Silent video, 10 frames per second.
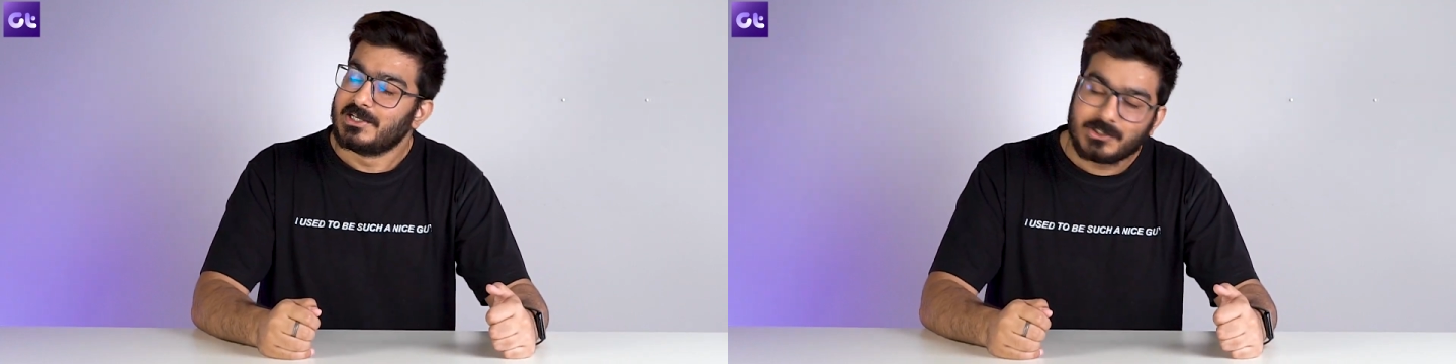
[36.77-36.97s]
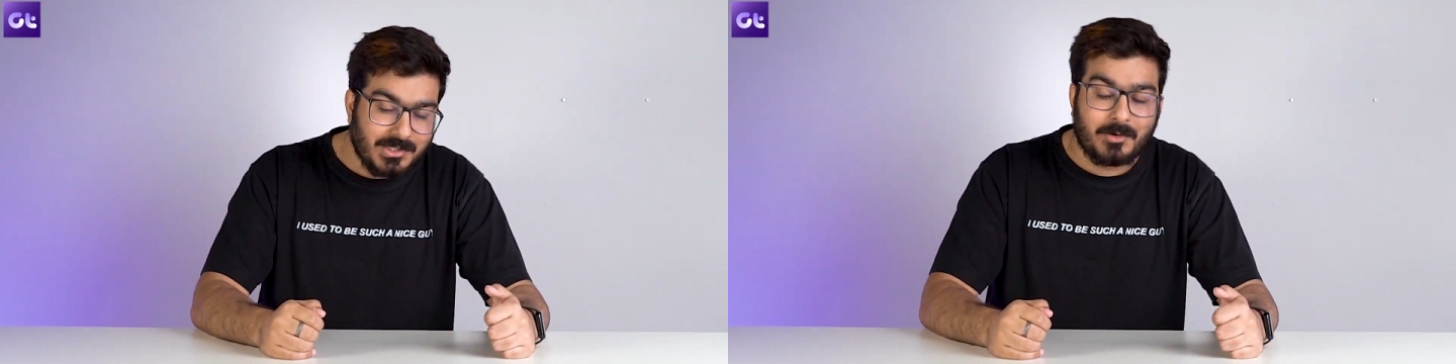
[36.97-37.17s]

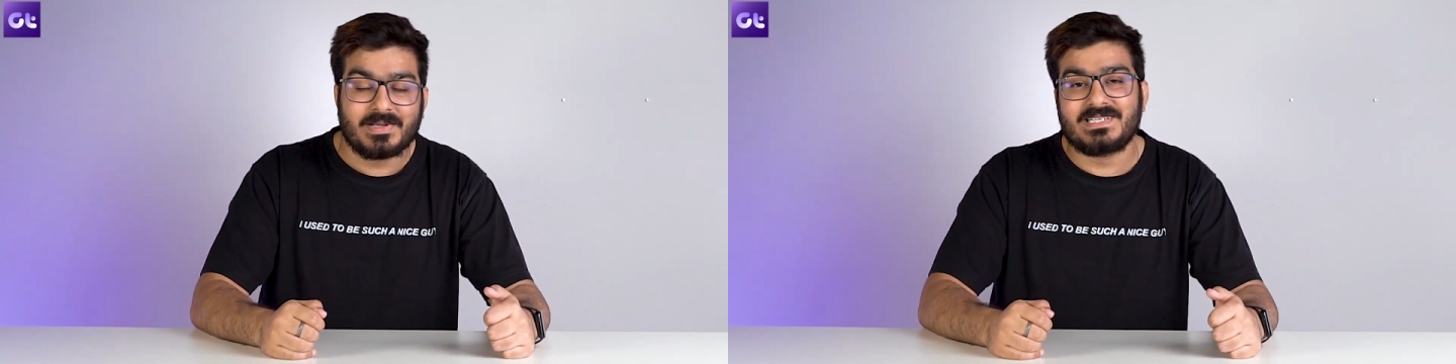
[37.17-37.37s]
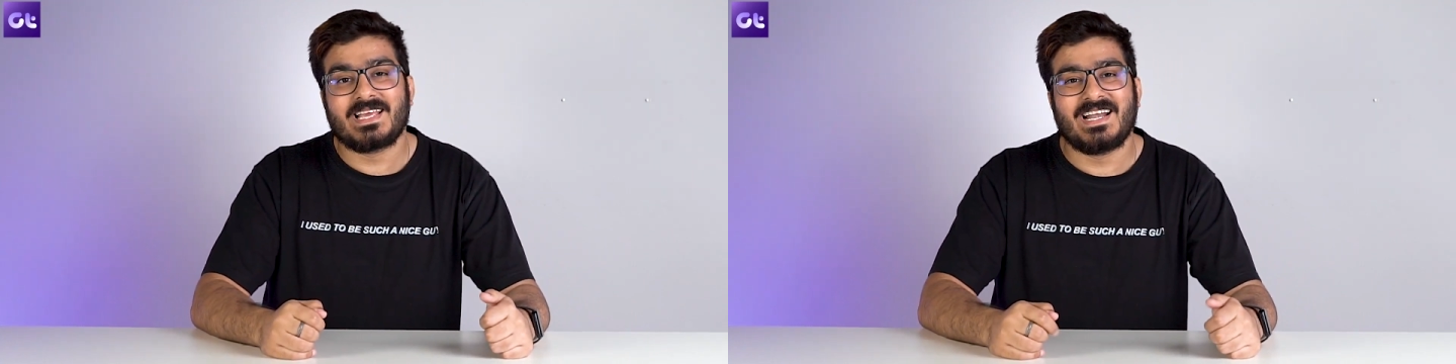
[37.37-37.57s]
So without
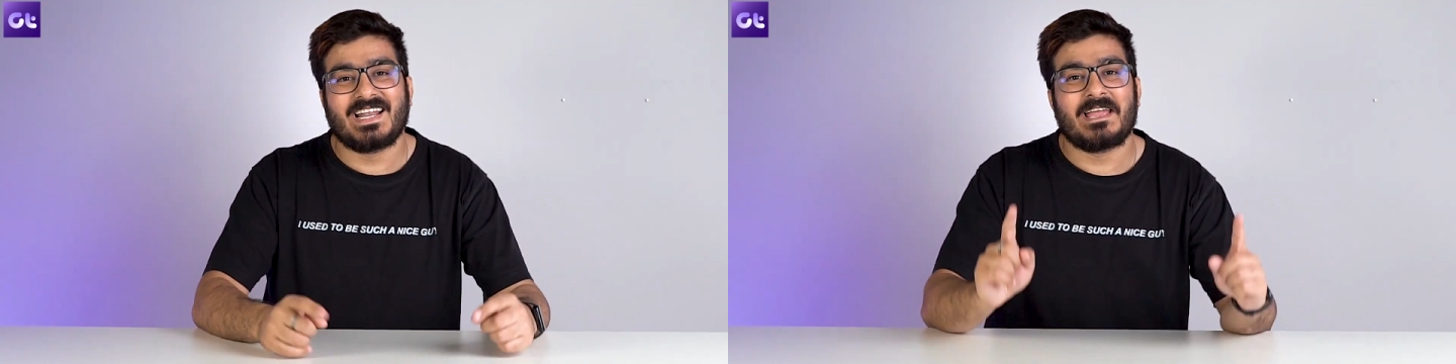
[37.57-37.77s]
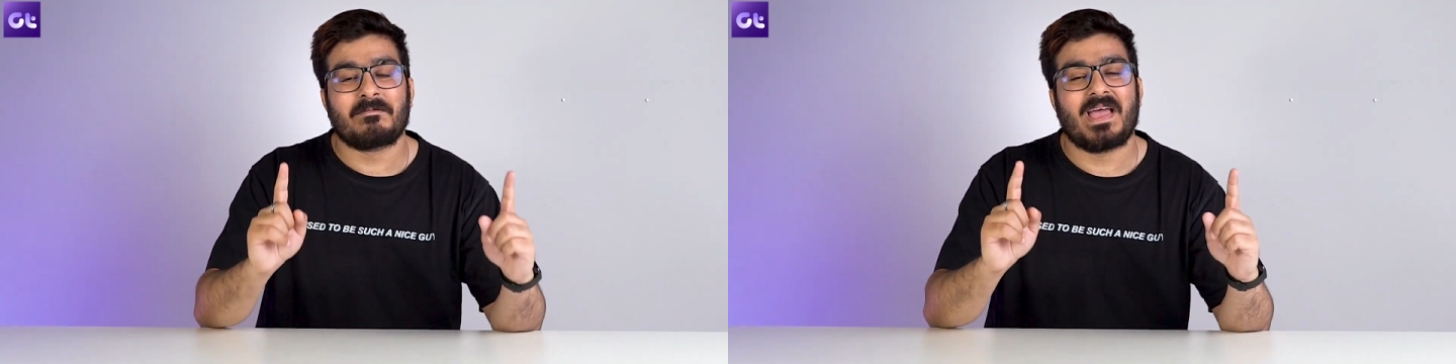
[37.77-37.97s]
wasting any
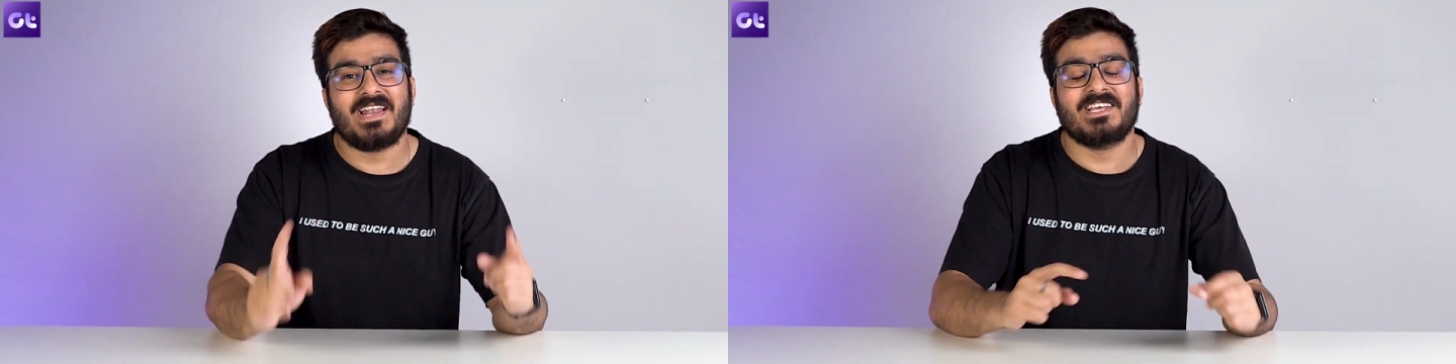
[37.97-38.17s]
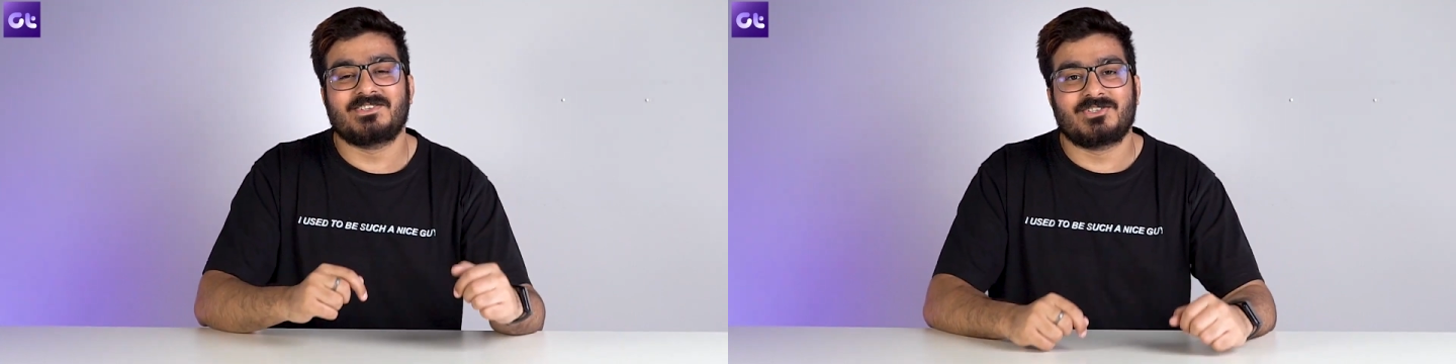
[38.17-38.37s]
time,
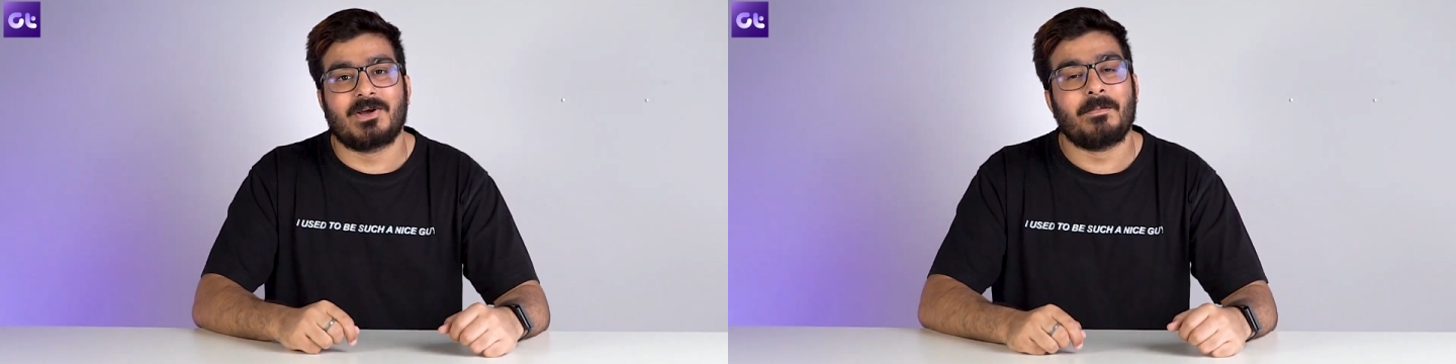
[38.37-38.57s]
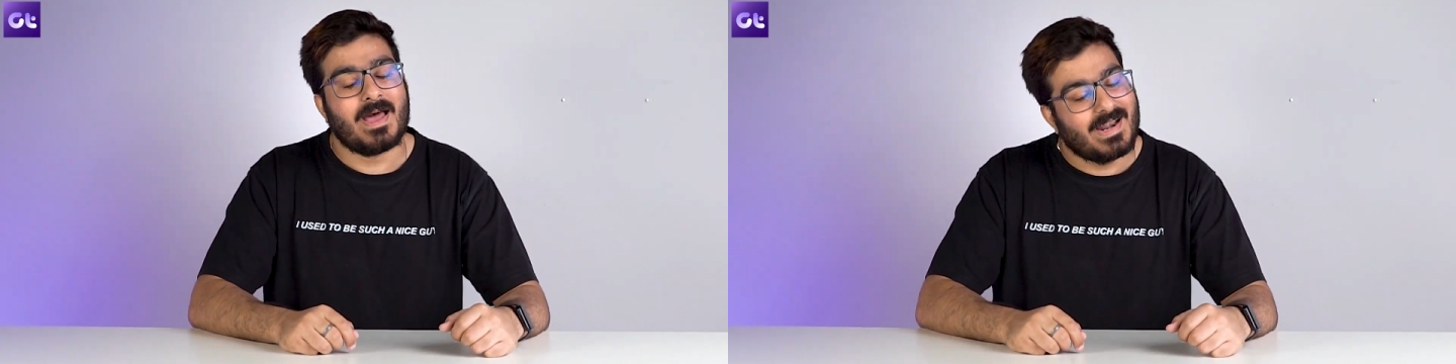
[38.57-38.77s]
let's just
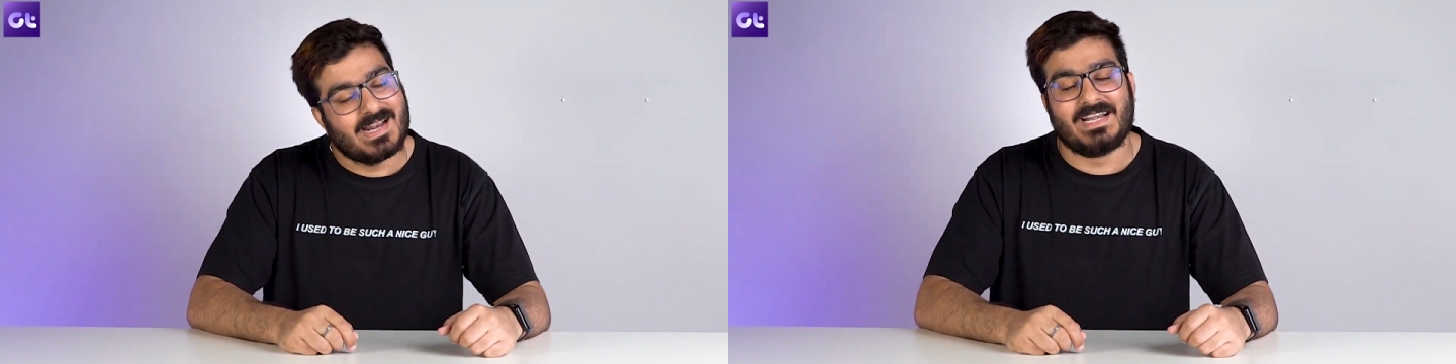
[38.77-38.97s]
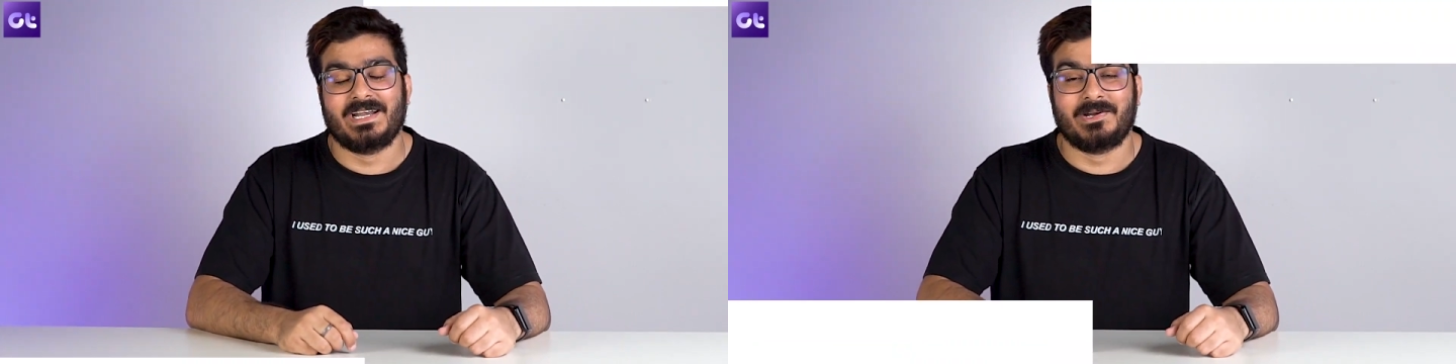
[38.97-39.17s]
jump right